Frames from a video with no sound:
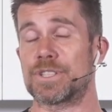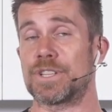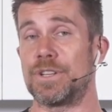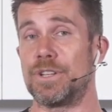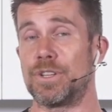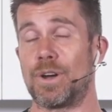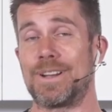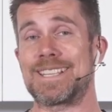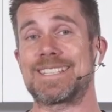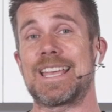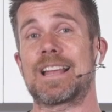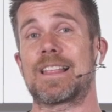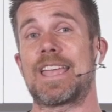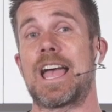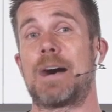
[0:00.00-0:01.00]
so you know
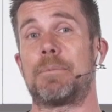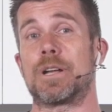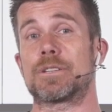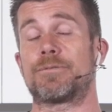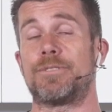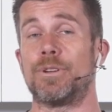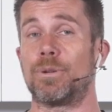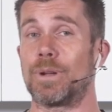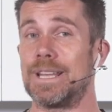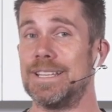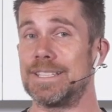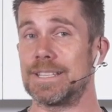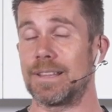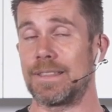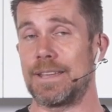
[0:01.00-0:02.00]
exactly how much fuel
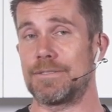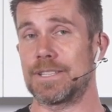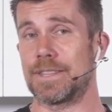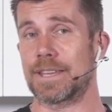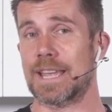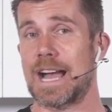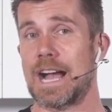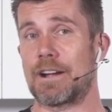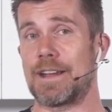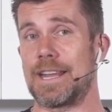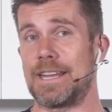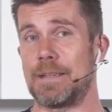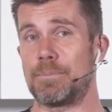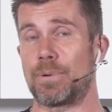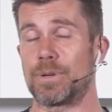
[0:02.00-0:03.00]
is left in the car at
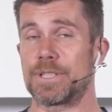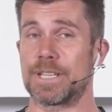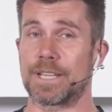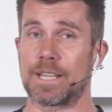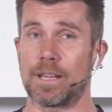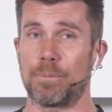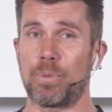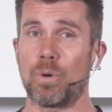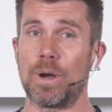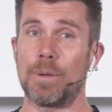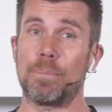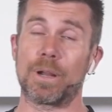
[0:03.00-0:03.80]
any particular point.